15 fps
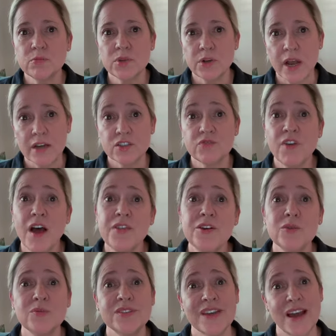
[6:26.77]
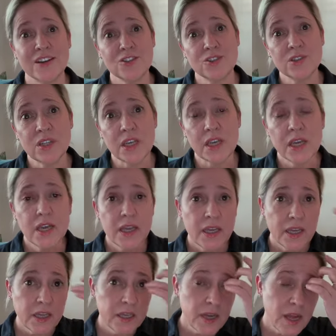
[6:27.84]
Murdaugh's father was actually
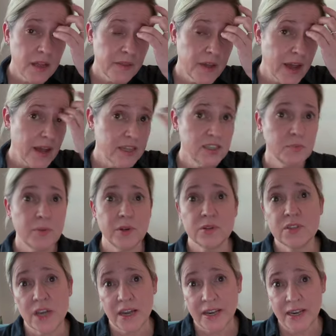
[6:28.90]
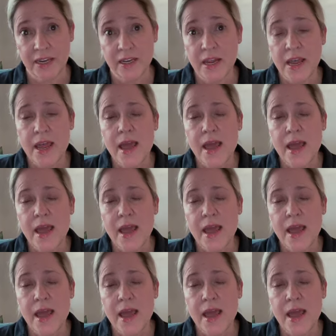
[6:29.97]
in the hospital dying,